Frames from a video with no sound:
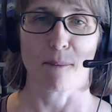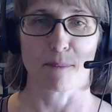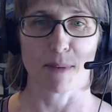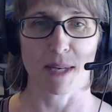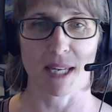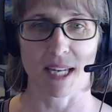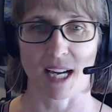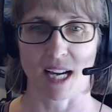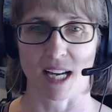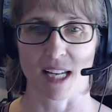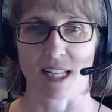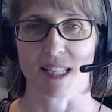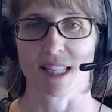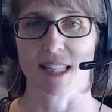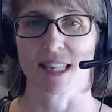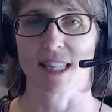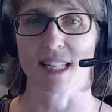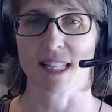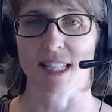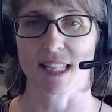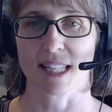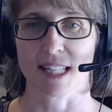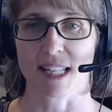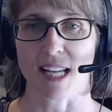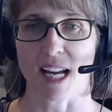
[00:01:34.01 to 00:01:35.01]
Because
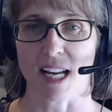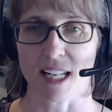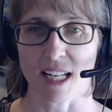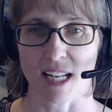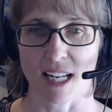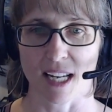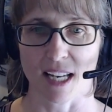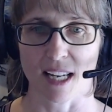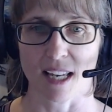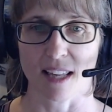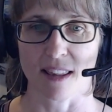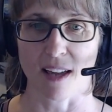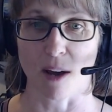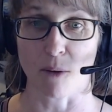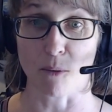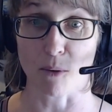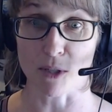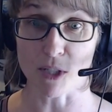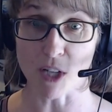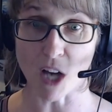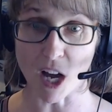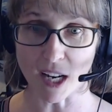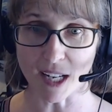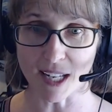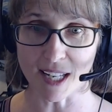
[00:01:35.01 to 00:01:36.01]
the study that we're
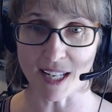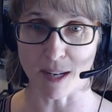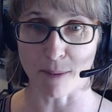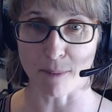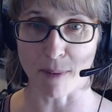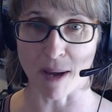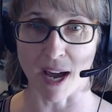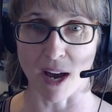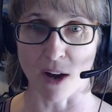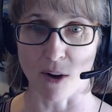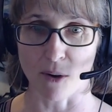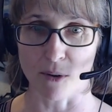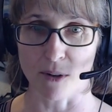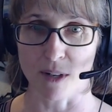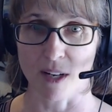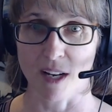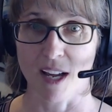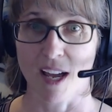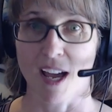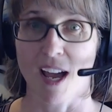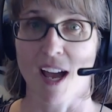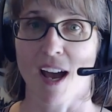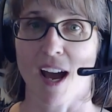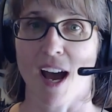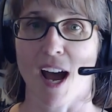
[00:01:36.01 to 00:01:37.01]
talking about
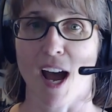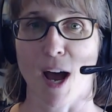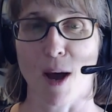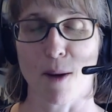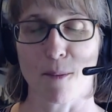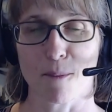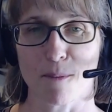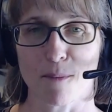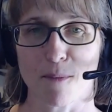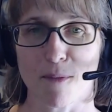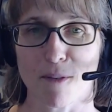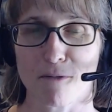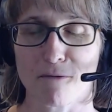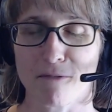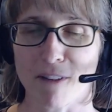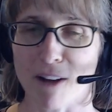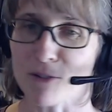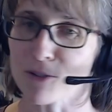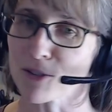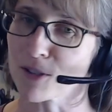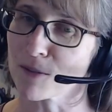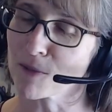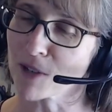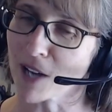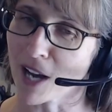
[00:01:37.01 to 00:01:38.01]
um,
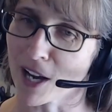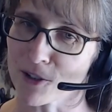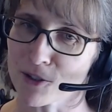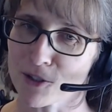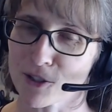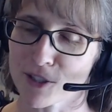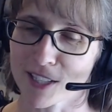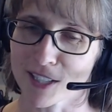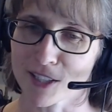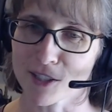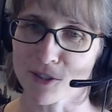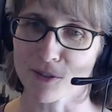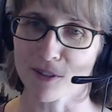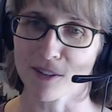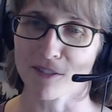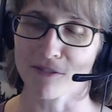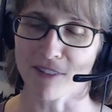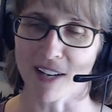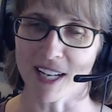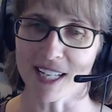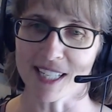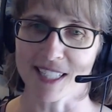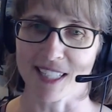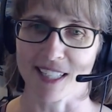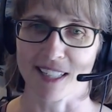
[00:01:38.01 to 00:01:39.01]
found some contradictory
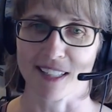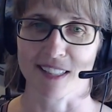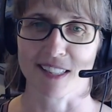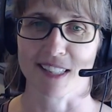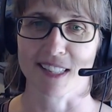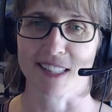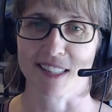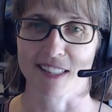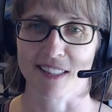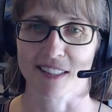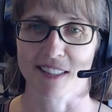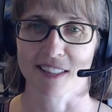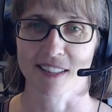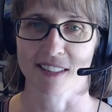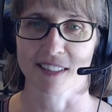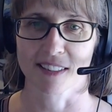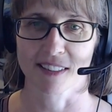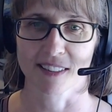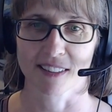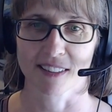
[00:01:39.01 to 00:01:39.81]
findings.